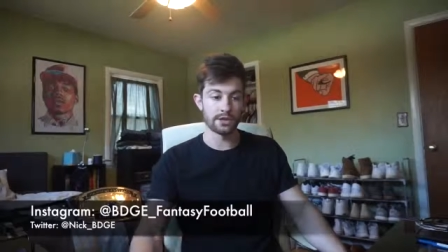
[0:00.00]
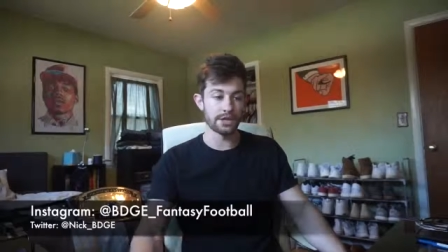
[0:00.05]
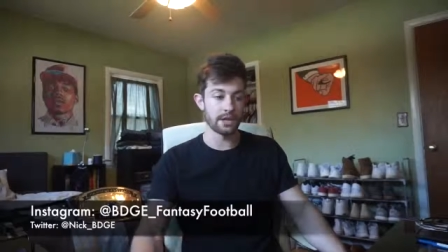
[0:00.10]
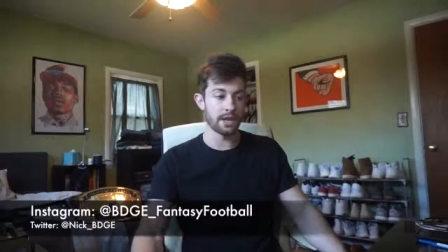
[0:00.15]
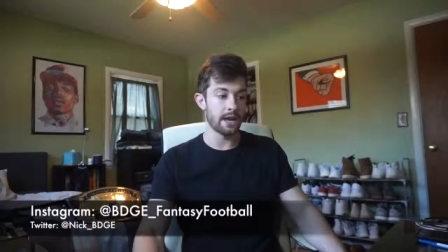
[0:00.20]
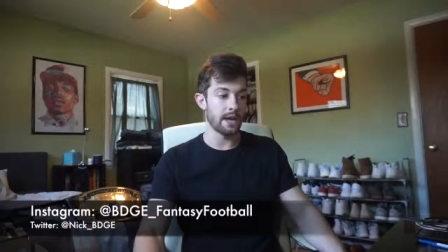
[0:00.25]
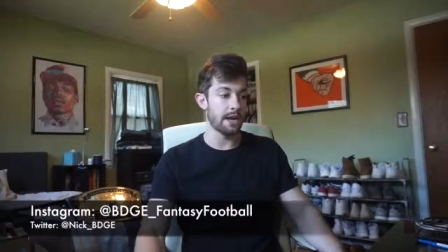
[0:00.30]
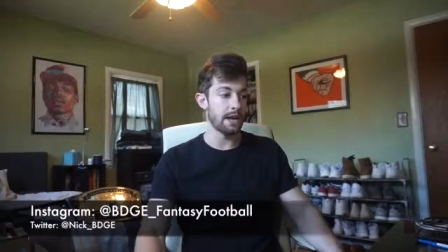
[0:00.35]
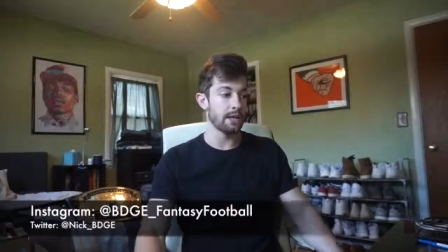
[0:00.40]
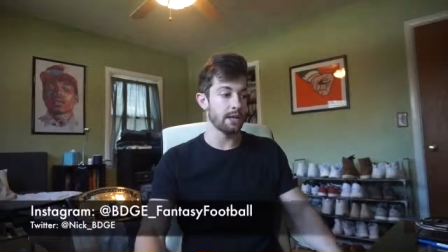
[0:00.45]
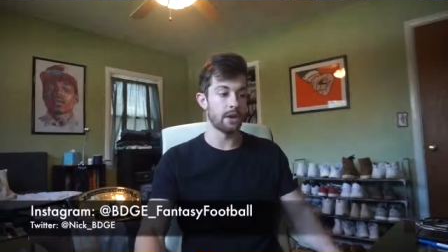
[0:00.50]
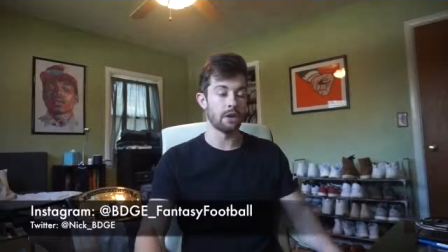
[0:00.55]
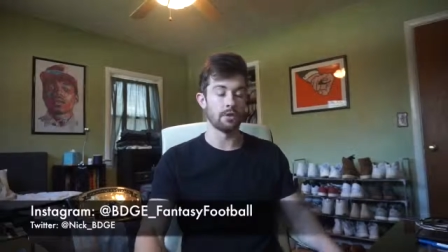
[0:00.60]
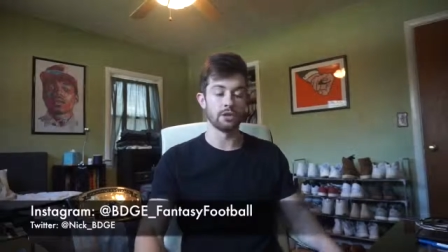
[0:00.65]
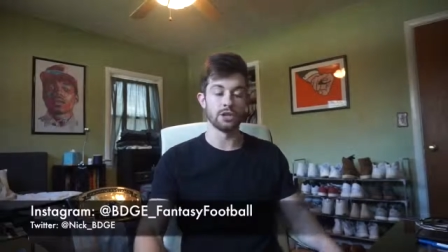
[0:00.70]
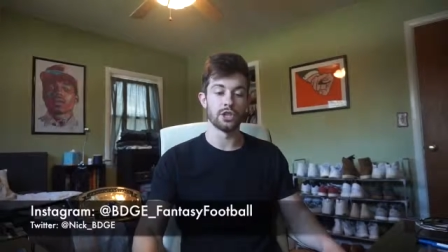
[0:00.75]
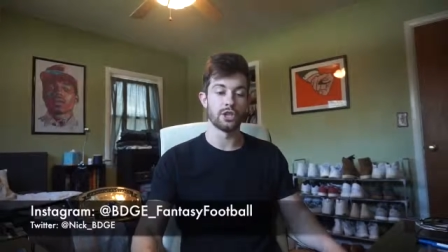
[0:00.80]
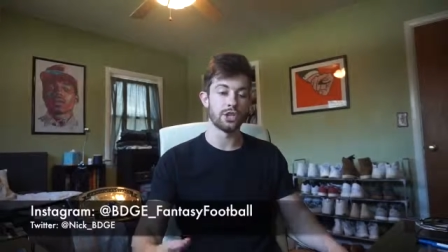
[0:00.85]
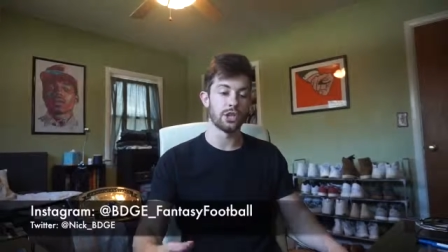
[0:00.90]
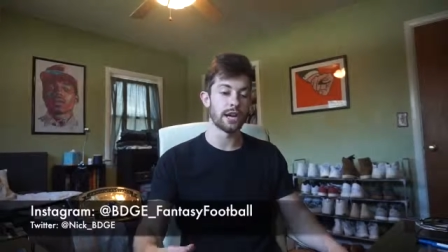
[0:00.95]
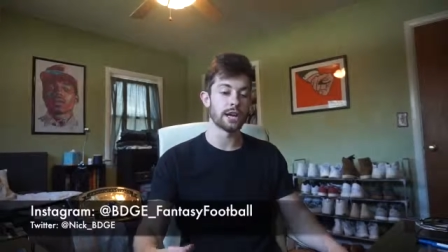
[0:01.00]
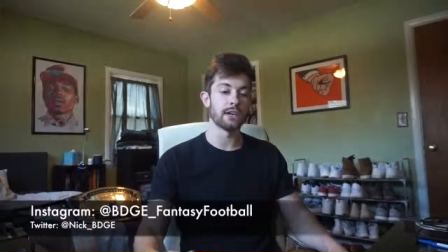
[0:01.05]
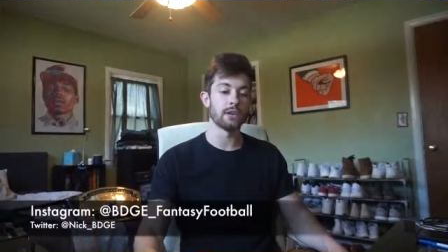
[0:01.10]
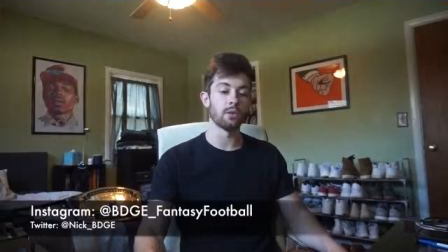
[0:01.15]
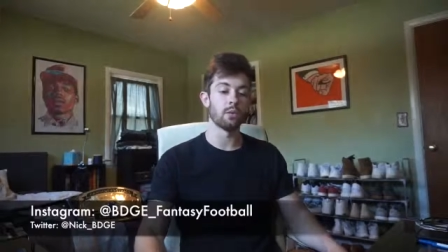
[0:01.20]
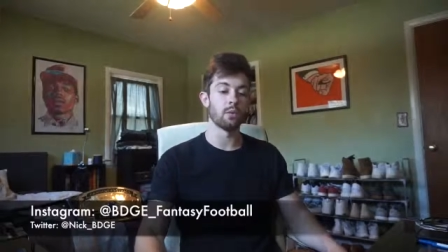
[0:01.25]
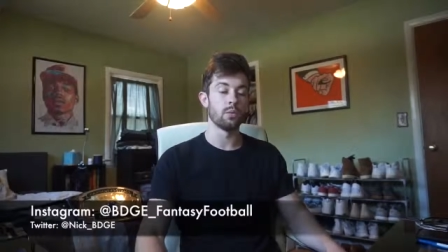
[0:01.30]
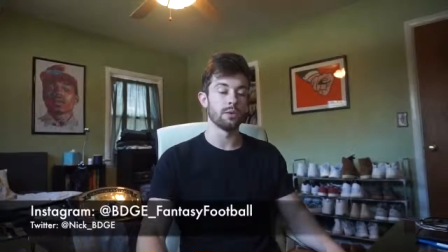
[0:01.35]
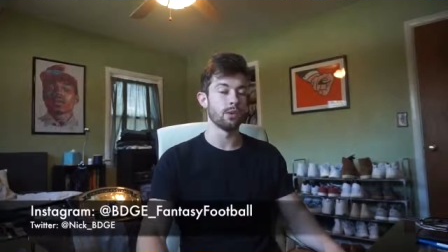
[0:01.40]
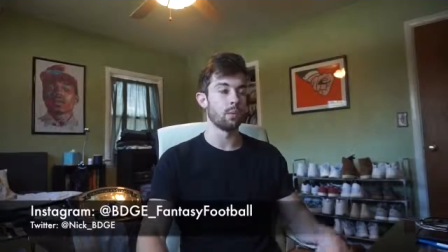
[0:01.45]
say, you check
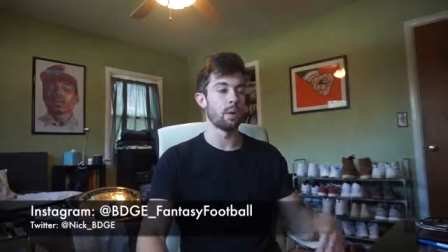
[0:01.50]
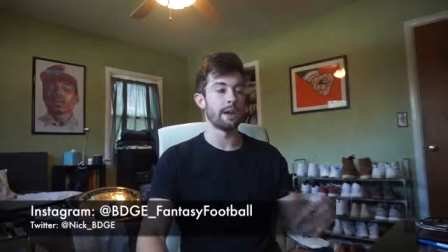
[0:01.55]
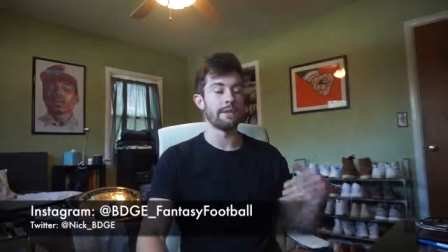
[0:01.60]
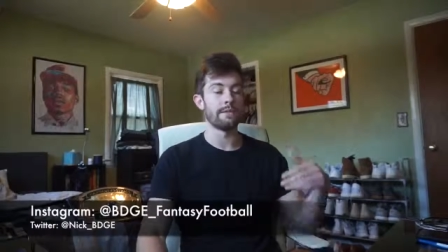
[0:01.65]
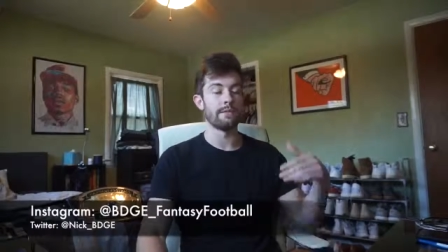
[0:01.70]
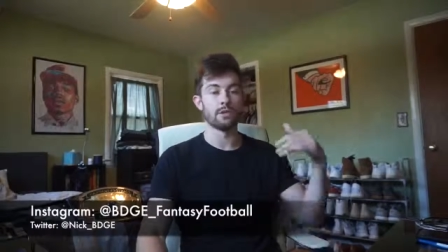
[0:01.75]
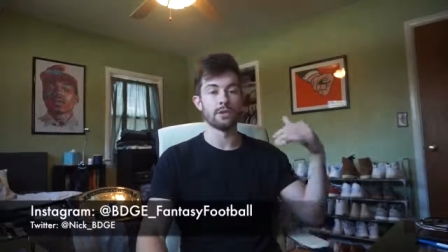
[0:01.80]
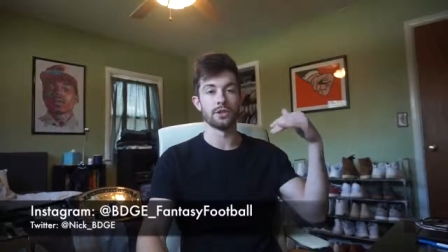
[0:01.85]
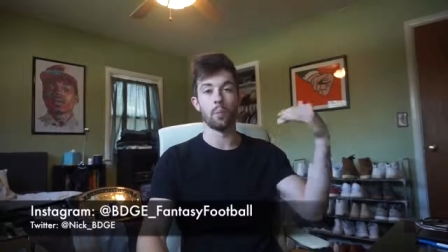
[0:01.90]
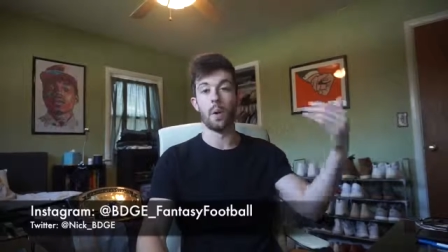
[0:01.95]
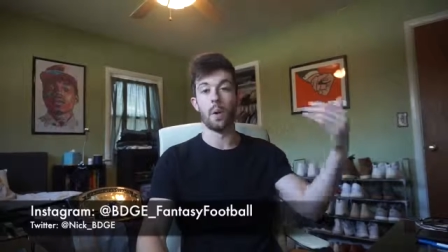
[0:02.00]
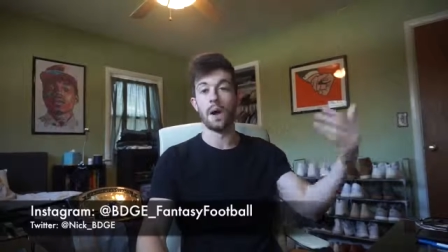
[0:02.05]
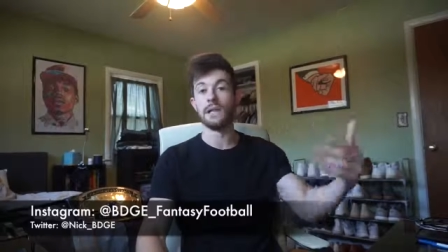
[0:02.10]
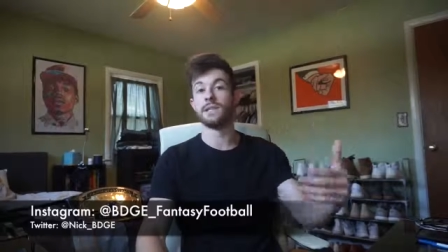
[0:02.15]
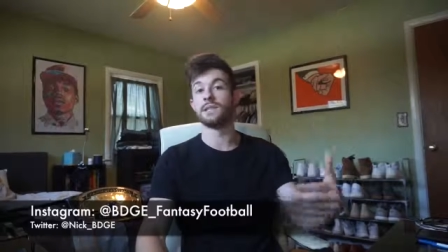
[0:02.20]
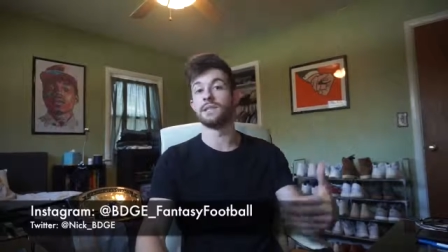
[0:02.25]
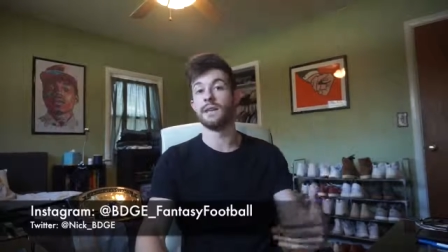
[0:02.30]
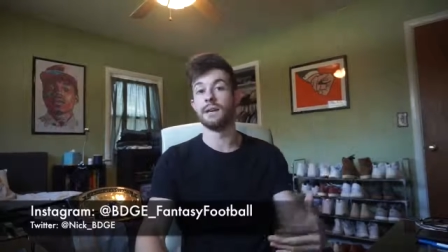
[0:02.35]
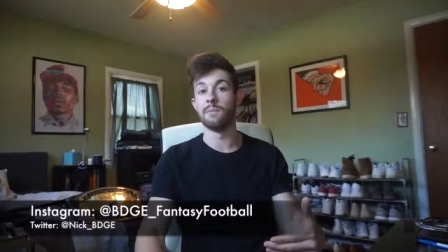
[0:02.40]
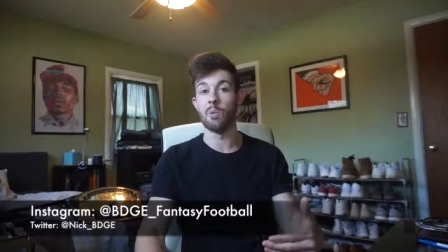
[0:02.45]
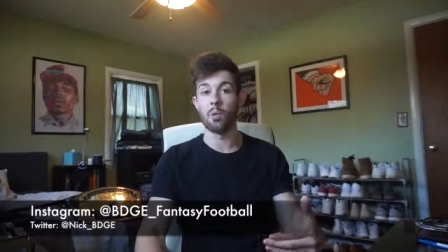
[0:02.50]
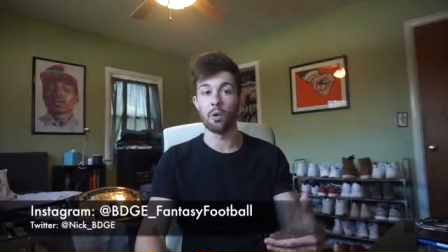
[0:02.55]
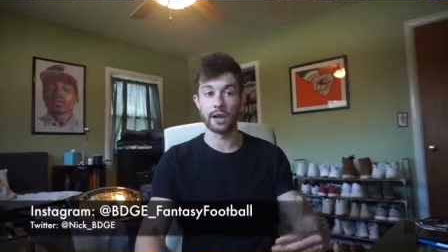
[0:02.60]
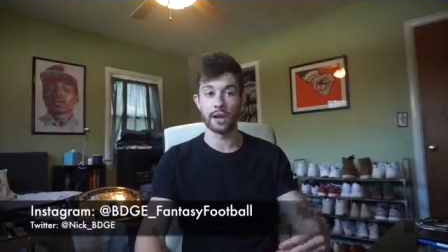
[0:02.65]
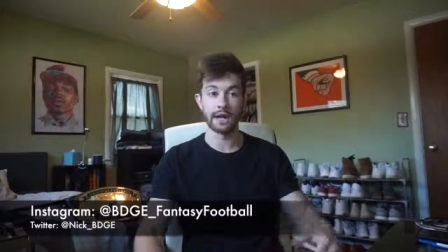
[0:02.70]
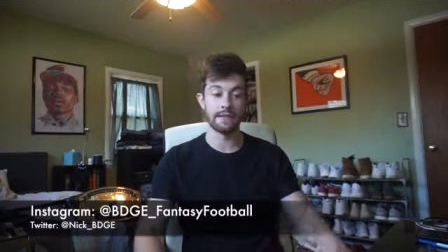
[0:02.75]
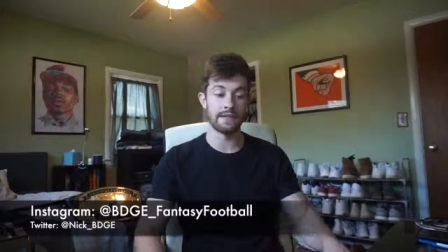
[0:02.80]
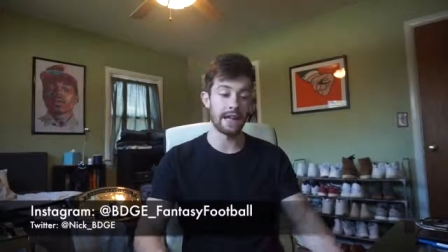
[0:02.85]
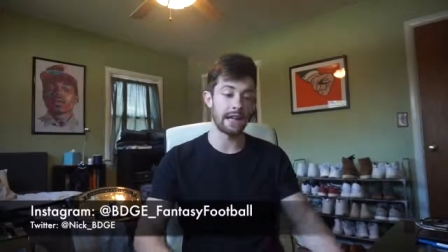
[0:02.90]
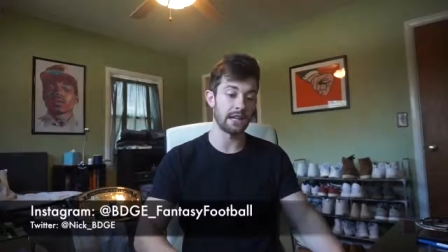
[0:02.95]
your waivers Wednesday
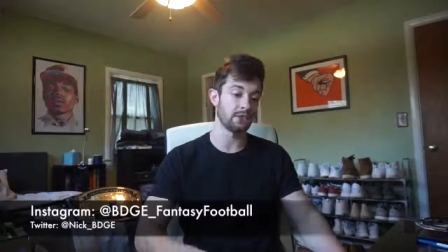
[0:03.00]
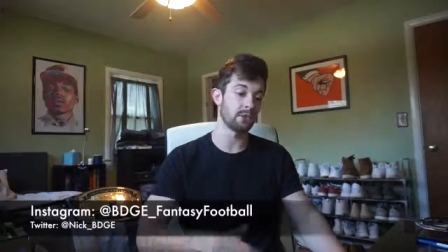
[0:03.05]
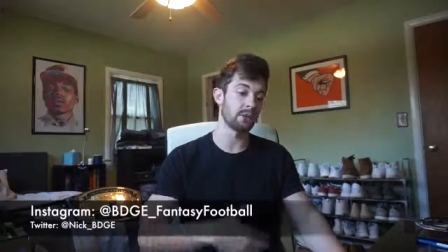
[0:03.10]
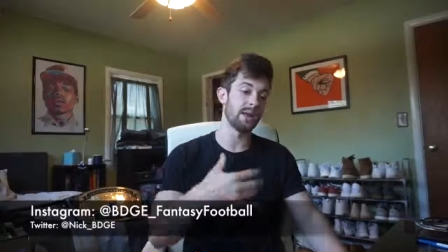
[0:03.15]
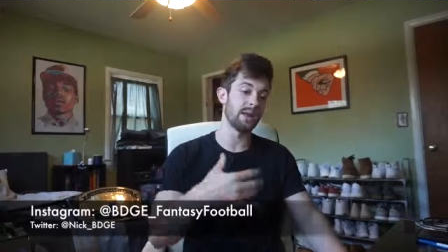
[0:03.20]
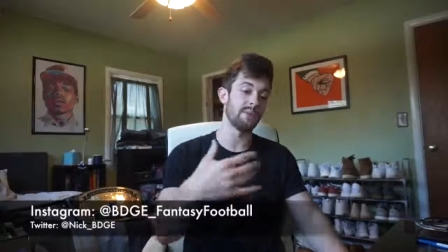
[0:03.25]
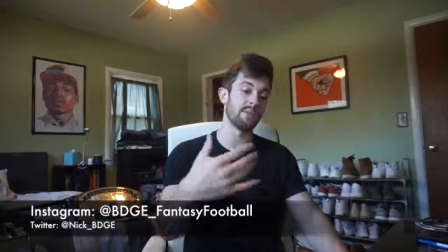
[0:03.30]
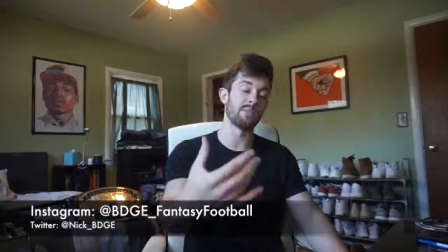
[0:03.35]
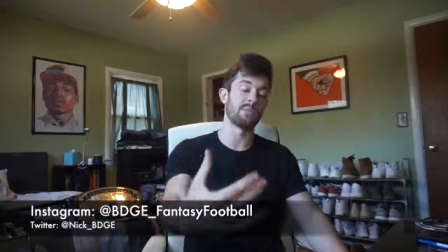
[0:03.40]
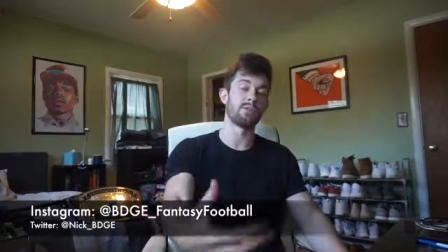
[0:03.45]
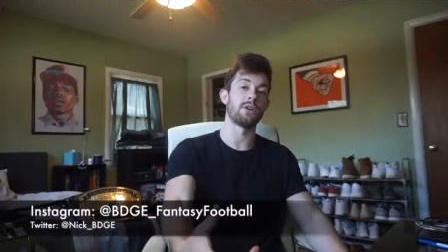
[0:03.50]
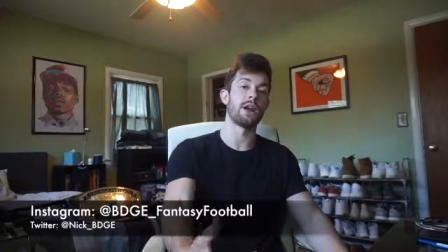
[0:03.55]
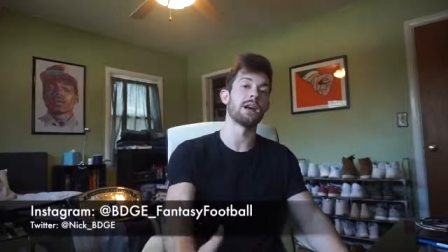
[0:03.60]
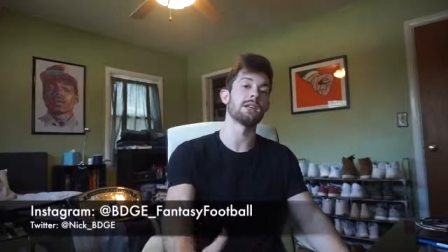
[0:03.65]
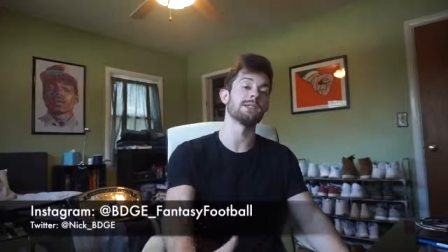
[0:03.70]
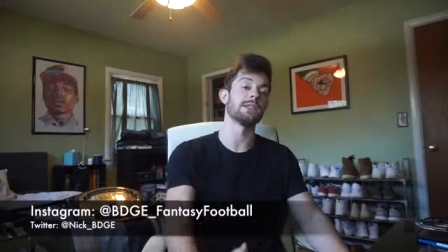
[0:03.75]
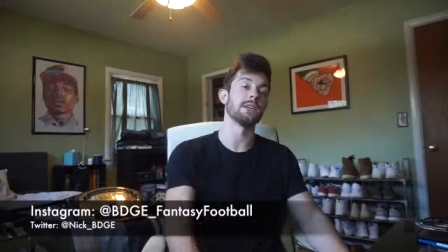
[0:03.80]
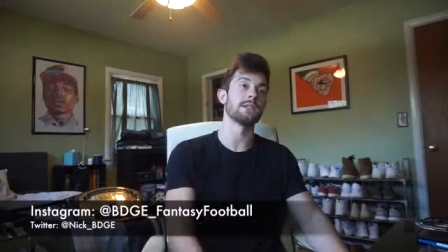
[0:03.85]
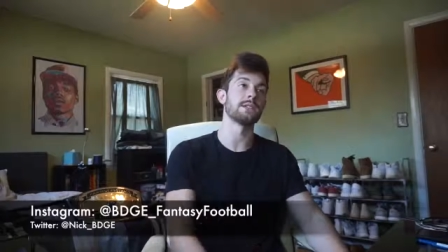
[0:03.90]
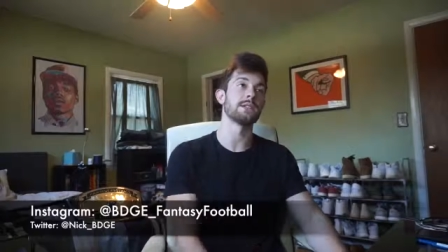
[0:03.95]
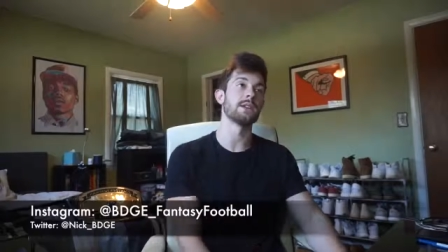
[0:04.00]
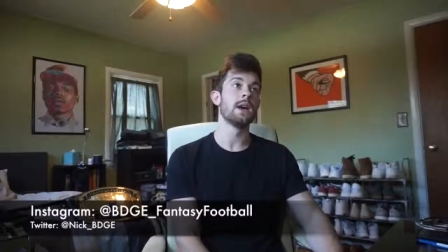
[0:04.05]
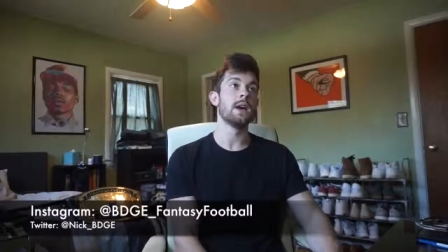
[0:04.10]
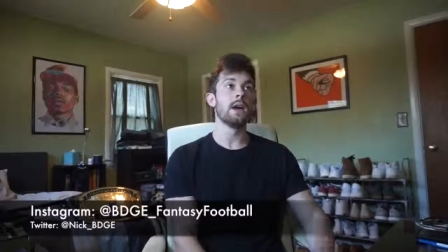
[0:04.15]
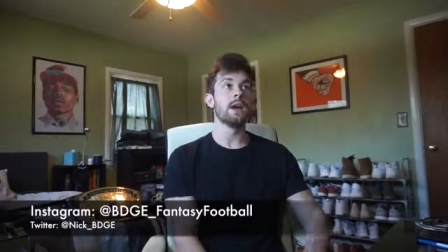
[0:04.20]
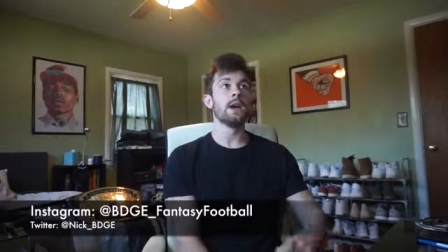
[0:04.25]
morning, and that's when they would process.